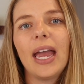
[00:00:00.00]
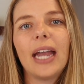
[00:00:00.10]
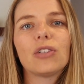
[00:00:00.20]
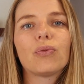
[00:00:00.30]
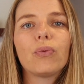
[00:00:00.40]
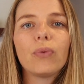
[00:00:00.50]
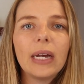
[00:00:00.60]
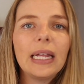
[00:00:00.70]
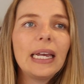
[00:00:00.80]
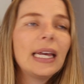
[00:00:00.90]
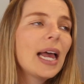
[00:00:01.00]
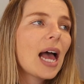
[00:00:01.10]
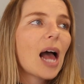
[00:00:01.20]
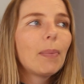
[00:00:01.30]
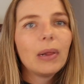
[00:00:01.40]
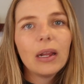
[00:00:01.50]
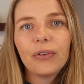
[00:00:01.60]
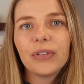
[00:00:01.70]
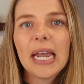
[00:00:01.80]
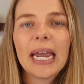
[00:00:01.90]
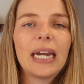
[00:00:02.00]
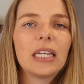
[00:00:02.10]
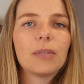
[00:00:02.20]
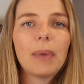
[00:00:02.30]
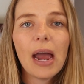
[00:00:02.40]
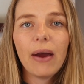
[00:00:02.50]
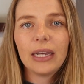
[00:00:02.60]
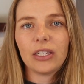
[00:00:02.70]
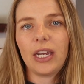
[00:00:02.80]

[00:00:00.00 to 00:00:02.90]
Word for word: It's really uplifting and inspiring